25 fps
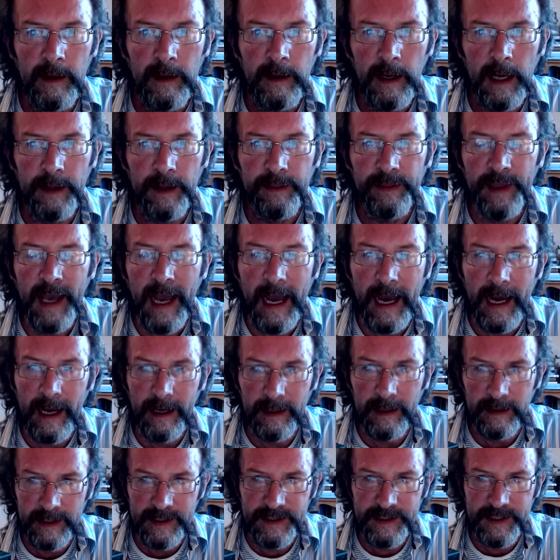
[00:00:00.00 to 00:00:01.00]
and that
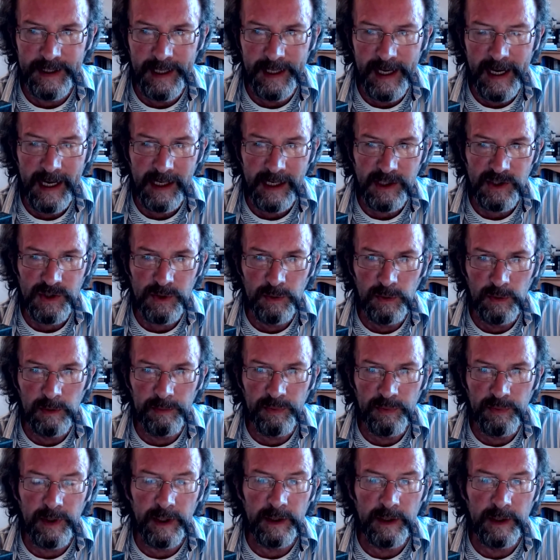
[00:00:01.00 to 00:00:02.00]
is an actual
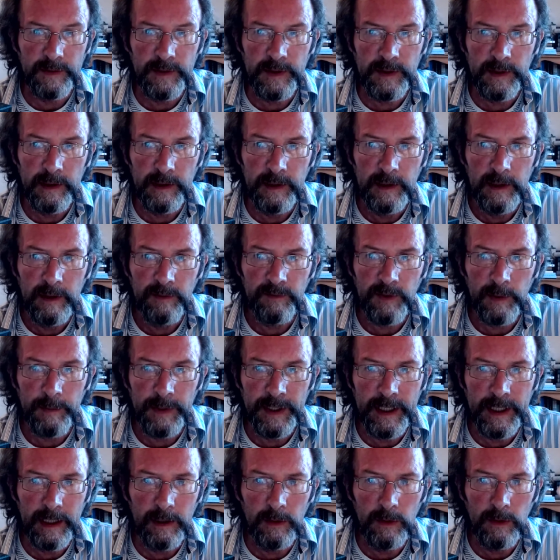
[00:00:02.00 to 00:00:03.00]
print from an
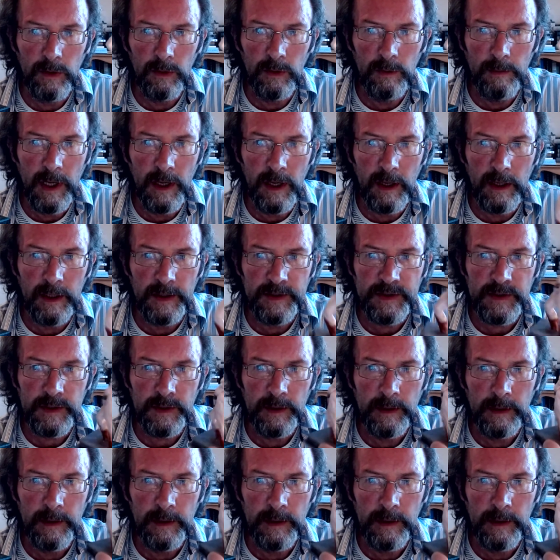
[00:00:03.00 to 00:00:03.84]
Elegoo Mars,